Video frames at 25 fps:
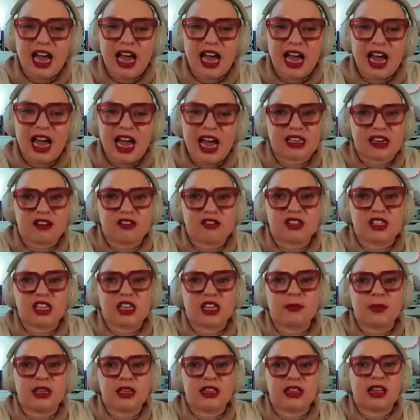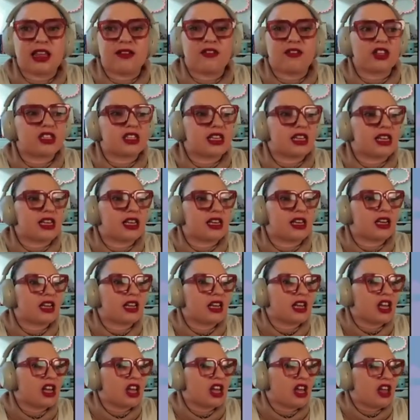those sounds can be leveled in.
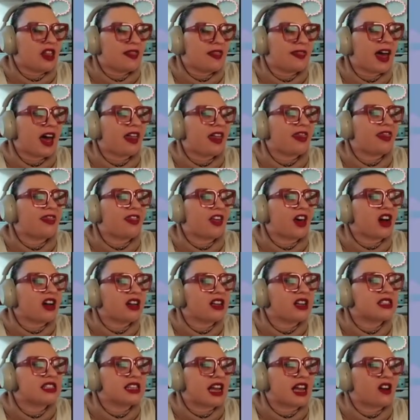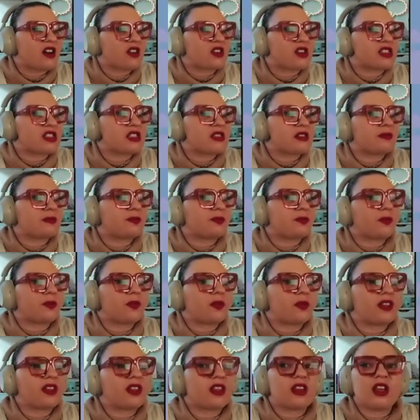That funk sounds
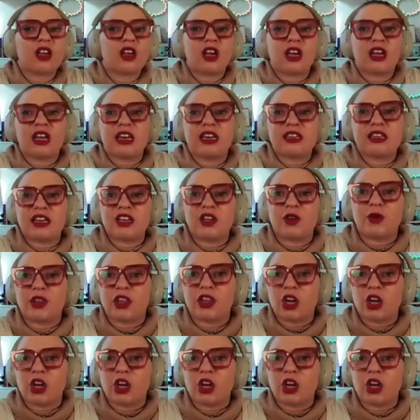can tell you a